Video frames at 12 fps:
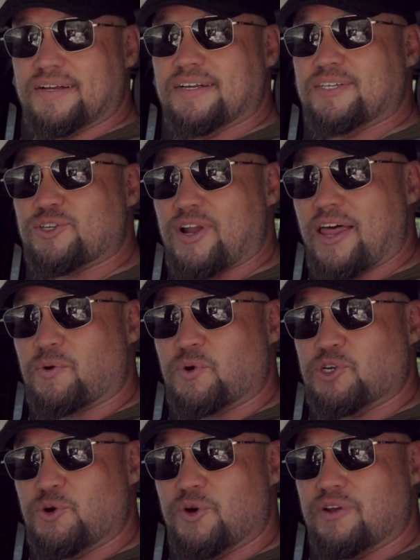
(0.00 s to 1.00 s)
So now that we're
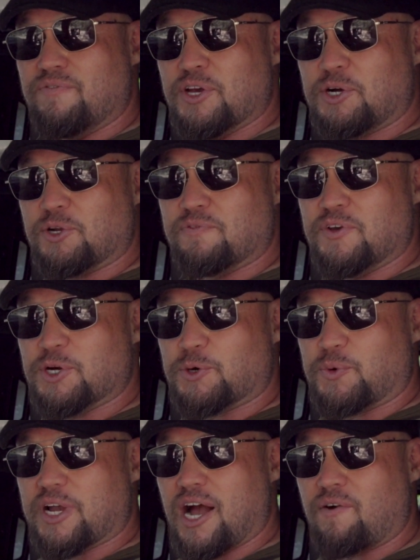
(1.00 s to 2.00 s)
doing a vehicle-to-vehicle
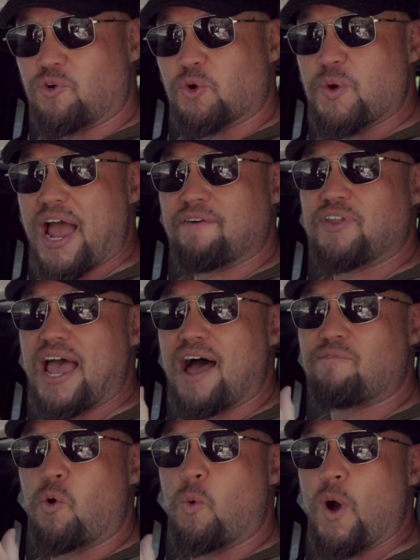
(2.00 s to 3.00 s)
recovery, we have to
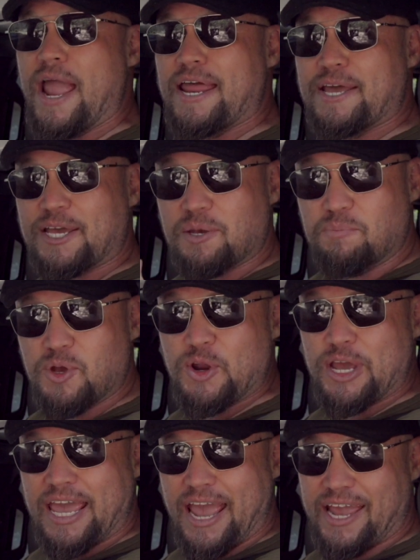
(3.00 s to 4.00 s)
have a way to
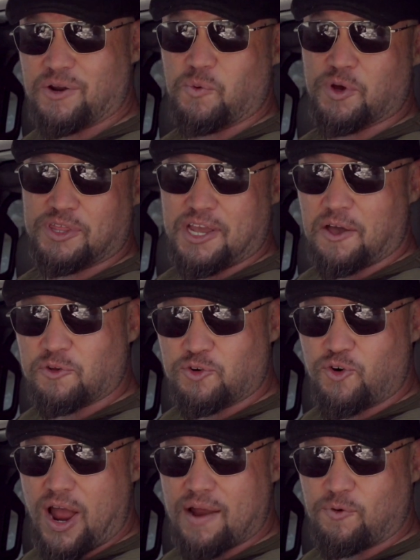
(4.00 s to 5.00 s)
communicate with the other
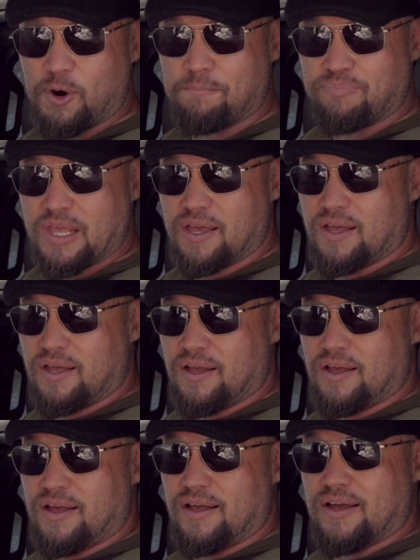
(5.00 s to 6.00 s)
driver.
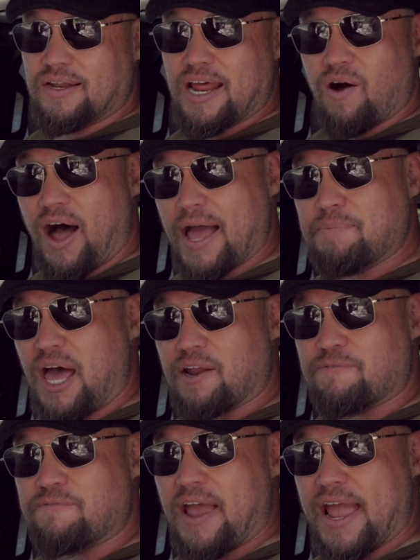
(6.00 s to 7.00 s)
Now, I'm not a
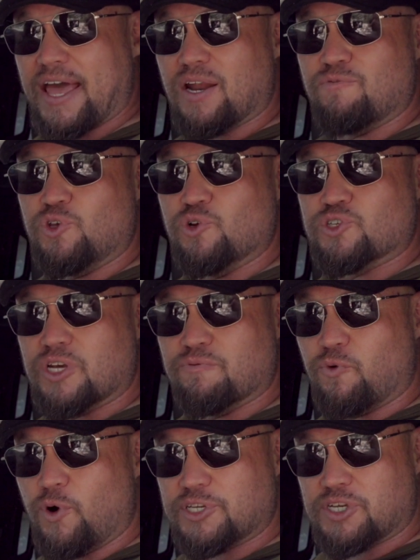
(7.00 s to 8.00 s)
fan of using
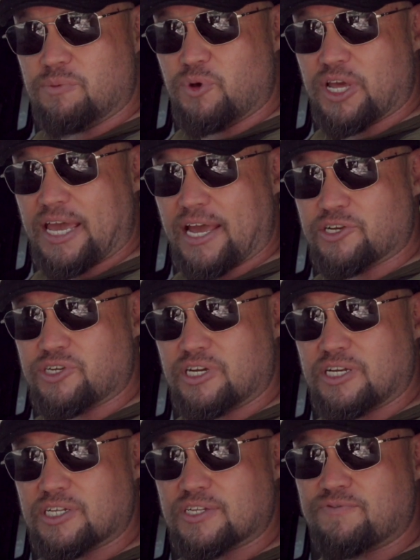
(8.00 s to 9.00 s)
voice communication
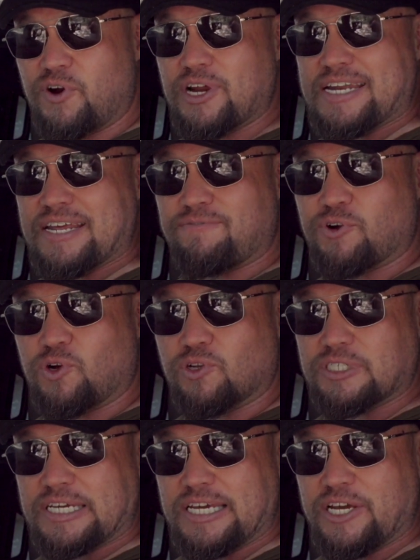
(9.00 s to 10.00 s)
because it's very
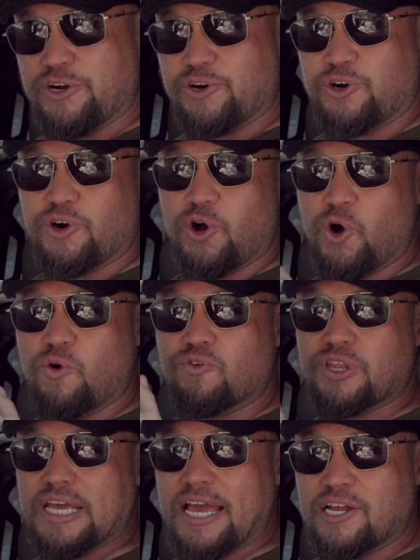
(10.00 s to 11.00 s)
difficult to hear
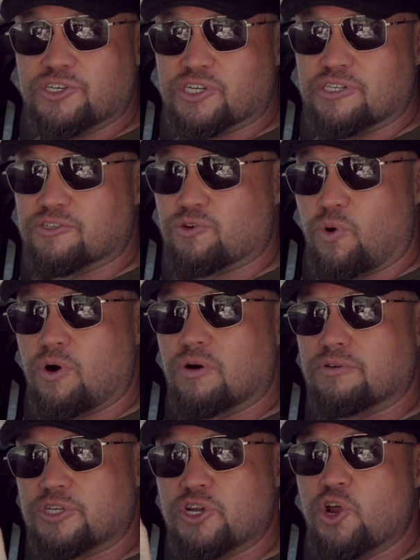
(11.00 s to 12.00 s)
over the engines
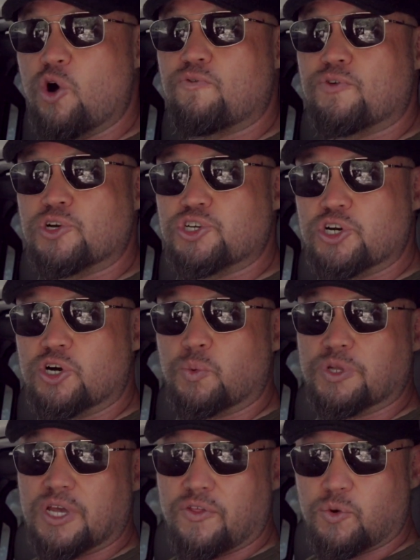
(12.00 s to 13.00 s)
or to know for sure
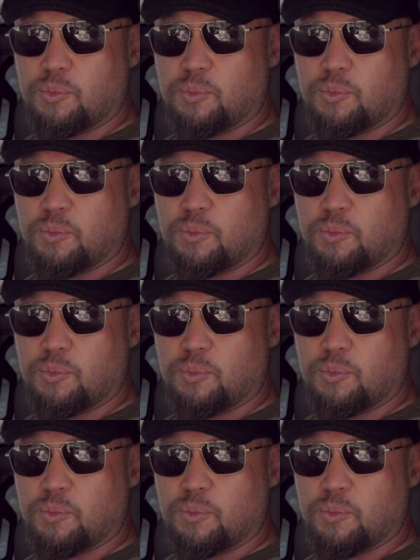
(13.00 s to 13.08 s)
what the other